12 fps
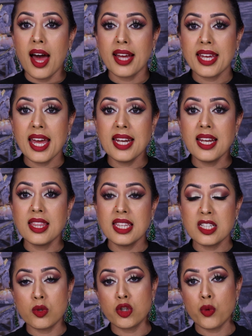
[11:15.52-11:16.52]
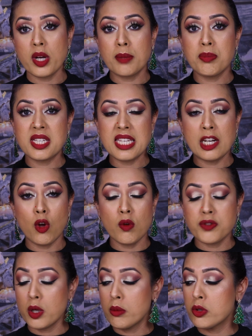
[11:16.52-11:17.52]
Again, this was 20%
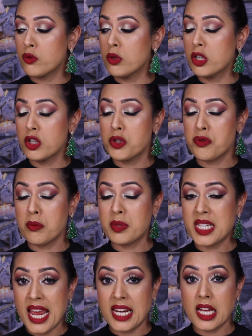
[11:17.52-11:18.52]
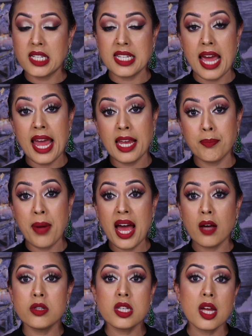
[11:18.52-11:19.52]
off, so it was reduced from 10 to 8
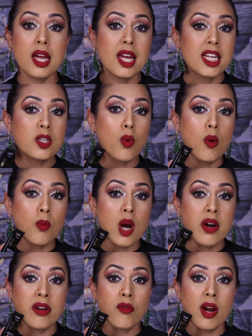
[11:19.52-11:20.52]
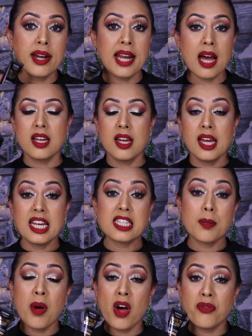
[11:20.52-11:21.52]
pounds. It's what I'm wearing right now.
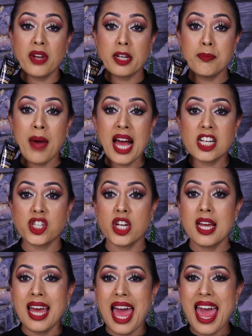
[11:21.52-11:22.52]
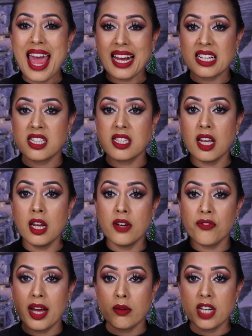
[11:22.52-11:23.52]
It's a perfect match.
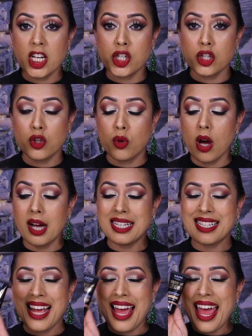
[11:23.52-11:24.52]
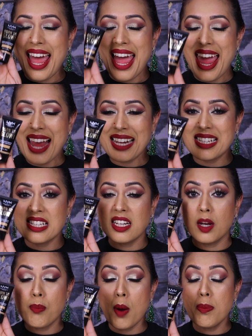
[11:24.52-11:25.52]
Excellent foundation, you guys.
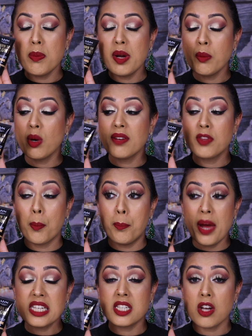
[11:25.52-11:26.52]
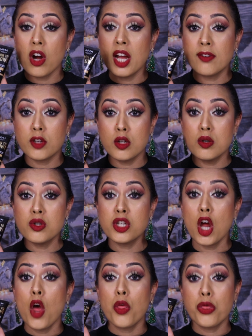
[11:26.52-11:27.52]
Excellent. Probably one of the best I have used
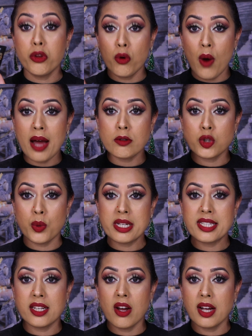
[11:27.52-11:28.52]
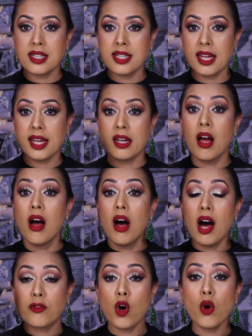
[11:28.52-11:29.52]
throughout 2019.
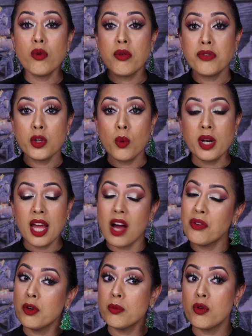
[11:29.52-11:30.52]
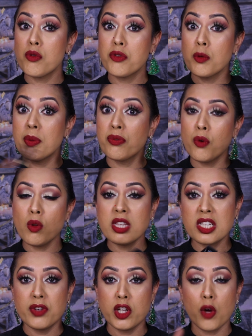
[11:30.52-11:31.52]
I've got a review on it. I filmed a review before
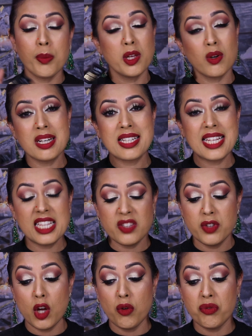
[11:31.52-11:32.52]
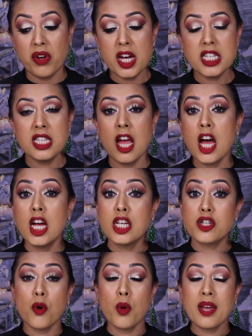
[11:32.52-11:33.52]
this video, but you're going to see this video first.
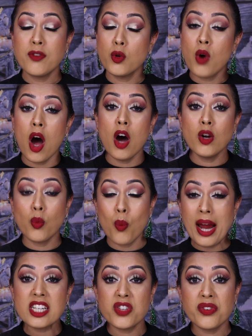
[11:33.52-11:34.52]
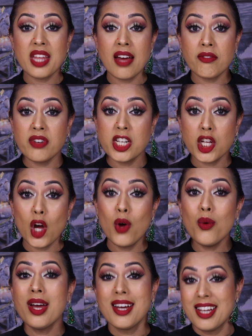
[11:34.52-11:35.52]
So if you can't wait for that video,